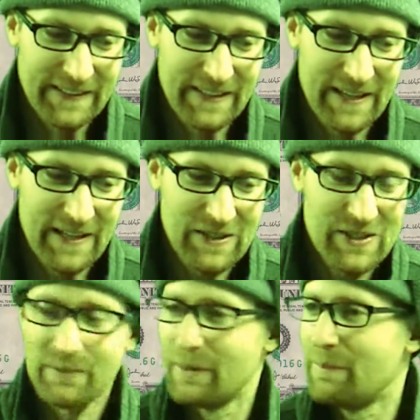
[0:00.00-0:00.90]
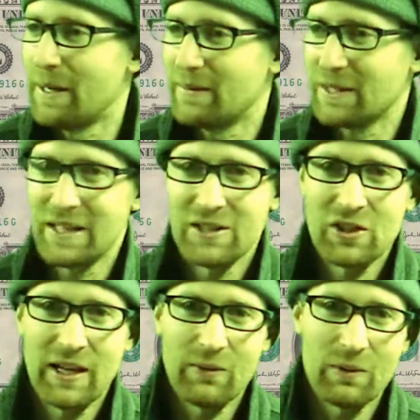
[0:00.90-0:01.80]
Now, some
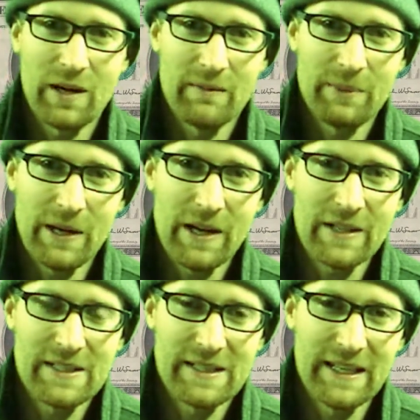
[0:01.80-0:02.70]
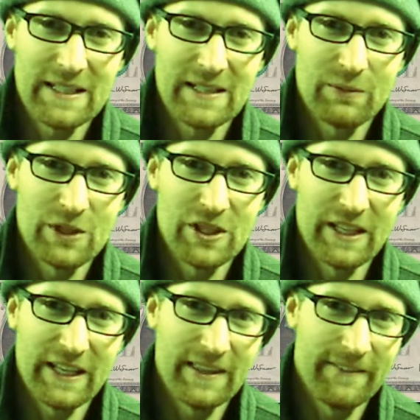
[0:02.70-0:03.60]
Republicans, like Ron Paul, says that we
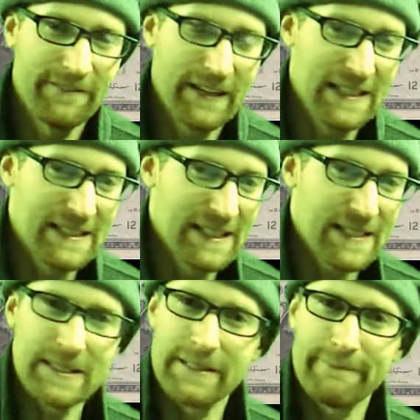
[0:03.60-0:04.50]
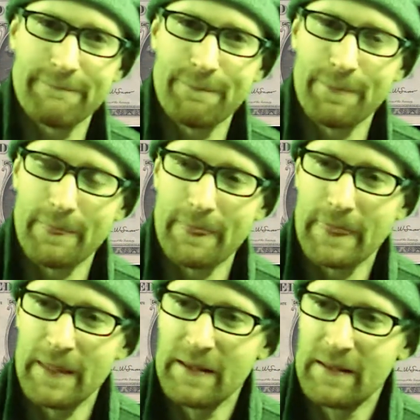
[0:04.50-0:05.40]
should end the Fed system.
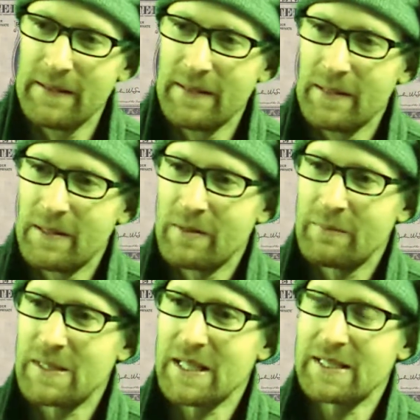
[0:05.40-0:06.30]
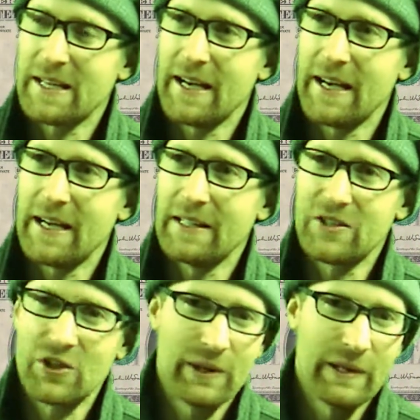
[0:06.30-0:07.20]
But since I
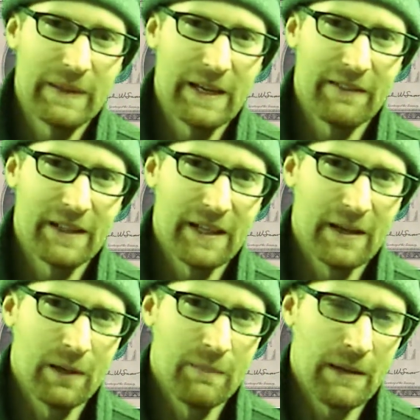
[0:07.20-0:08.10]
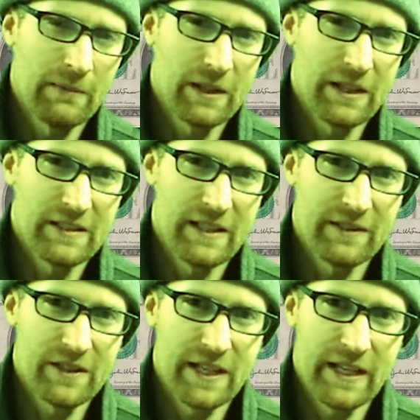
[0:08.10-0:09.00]
disagree with everything a Republican has
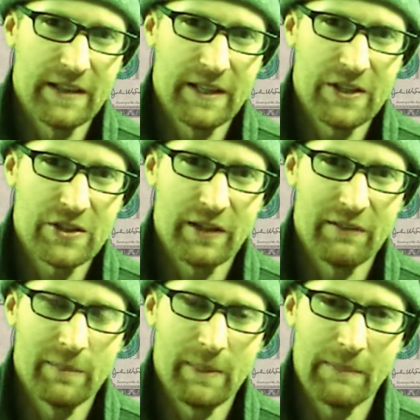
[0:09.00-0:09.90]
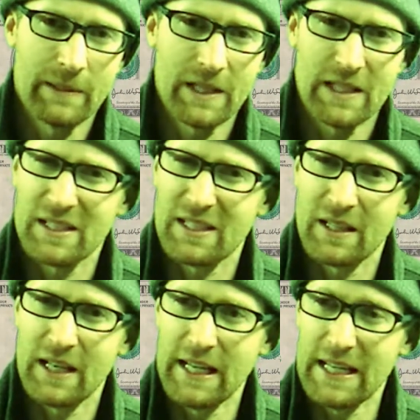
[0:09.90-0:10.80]
ever said in the history of
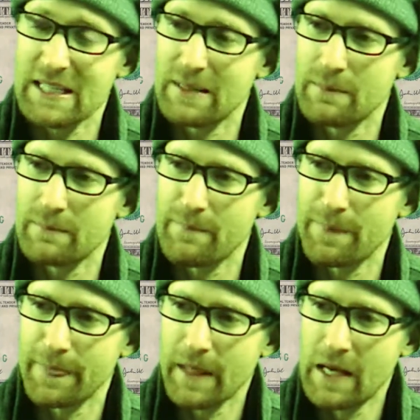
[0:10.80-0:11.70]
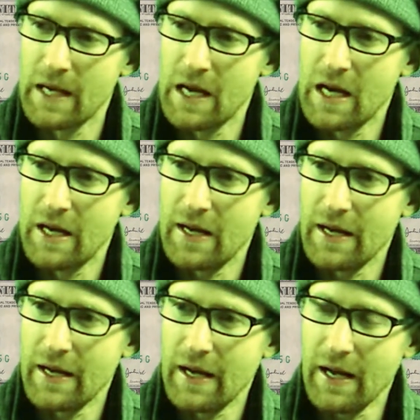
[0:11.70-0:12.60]
Republicanism,
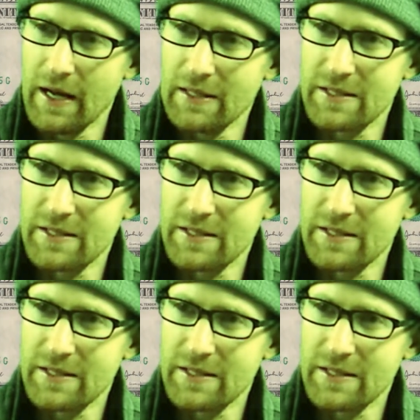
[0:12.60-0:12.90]
I